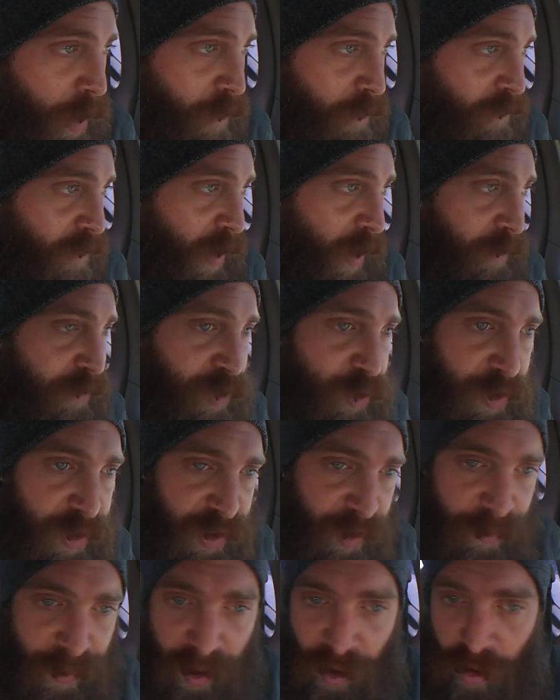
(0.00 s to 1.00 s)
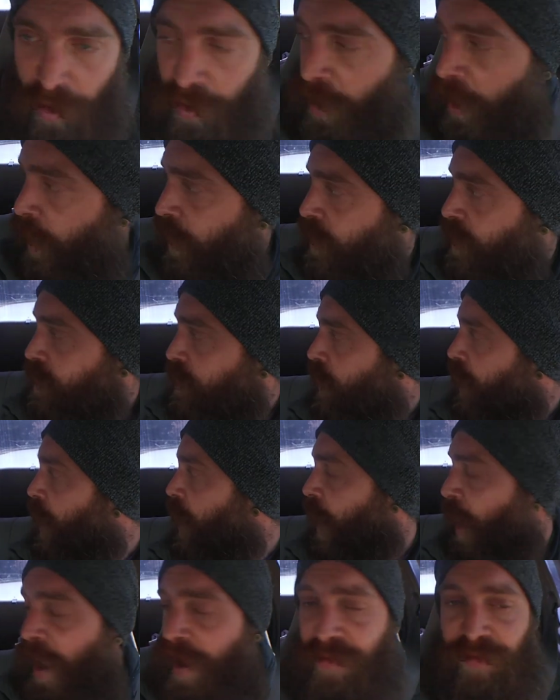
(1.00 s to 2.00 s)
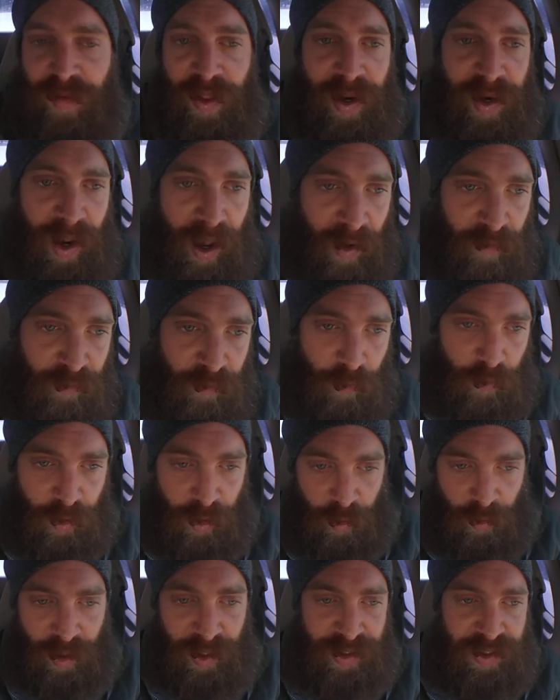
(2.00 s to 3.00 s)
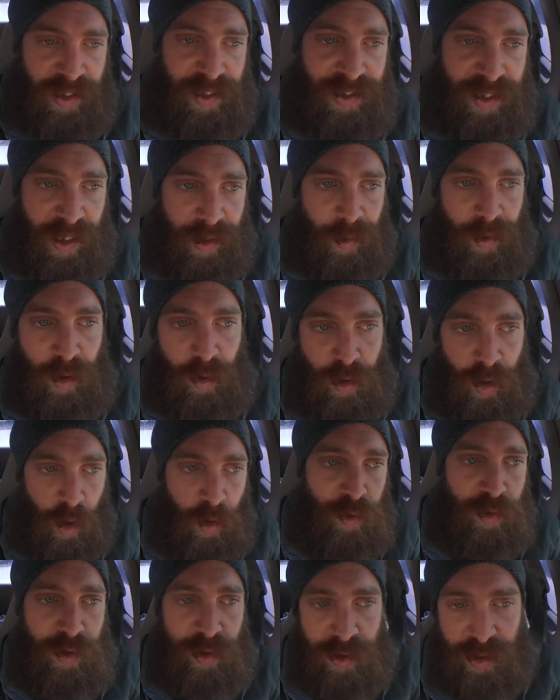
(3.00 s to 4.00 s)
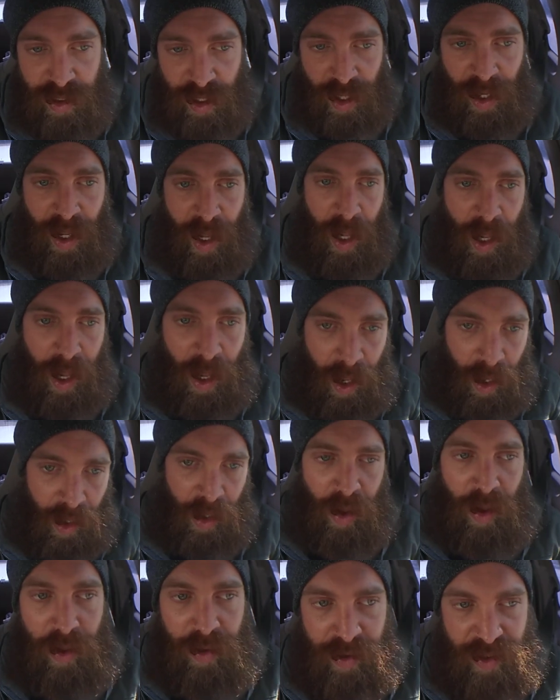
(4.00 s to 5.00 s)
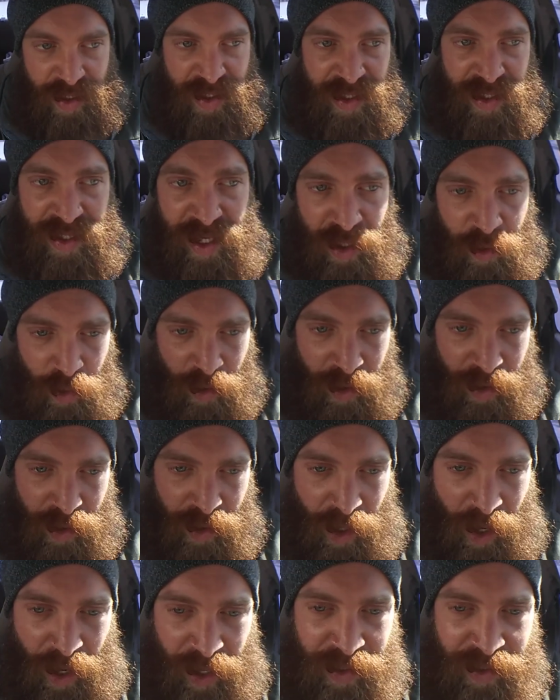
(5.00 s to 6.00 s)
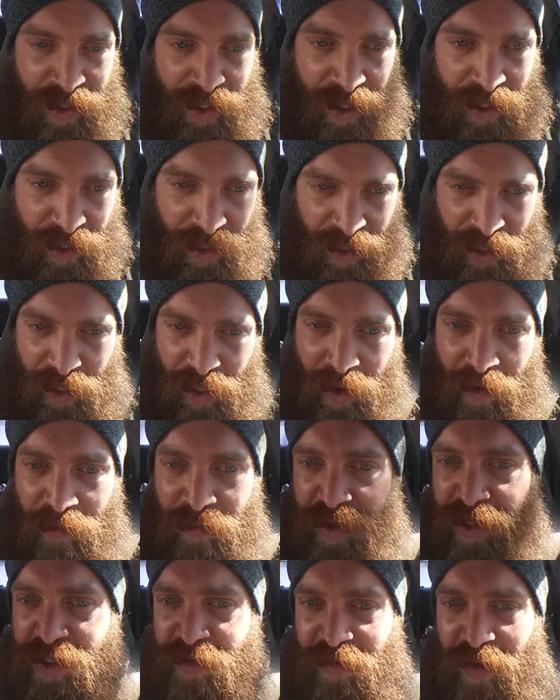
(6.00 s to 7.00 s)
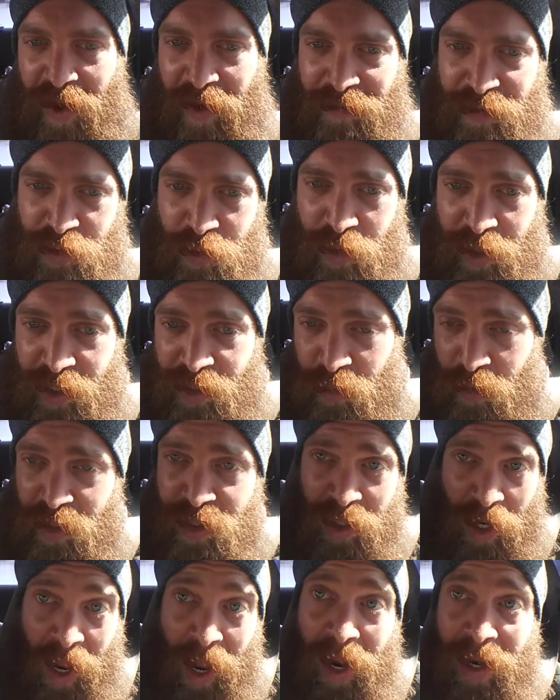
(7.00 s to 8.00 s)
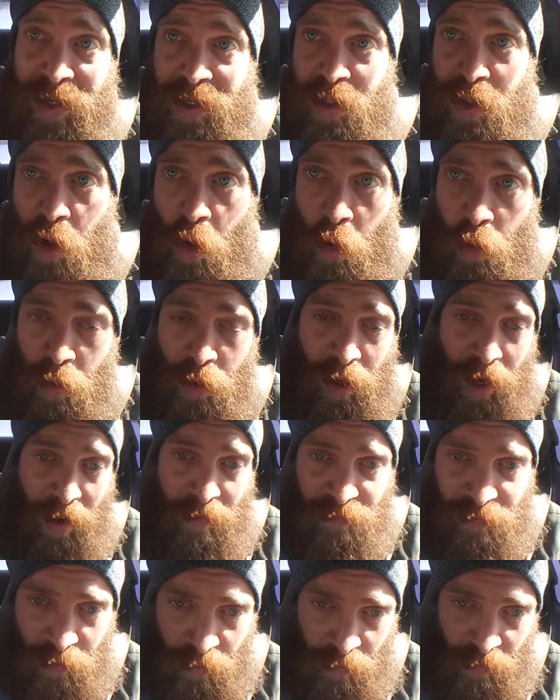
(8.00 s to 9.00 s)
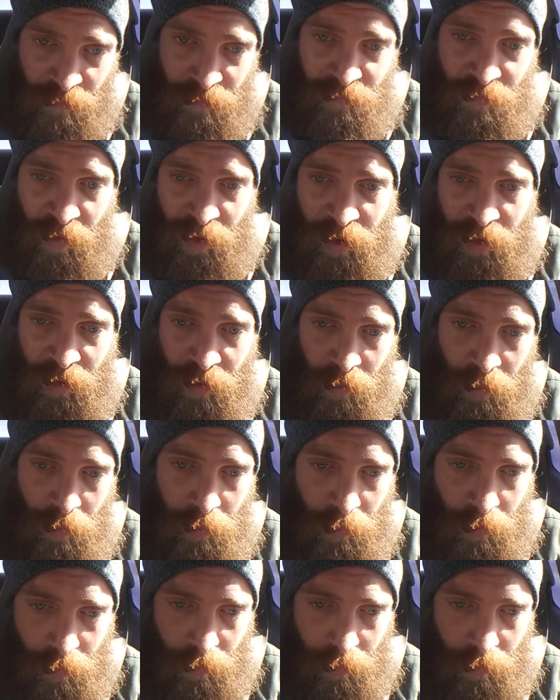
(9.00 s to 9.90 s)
5 trees of paradise I've laid out for you, and it says anyone who knows the secret identity of these 5 trees, which I decoded after a fucking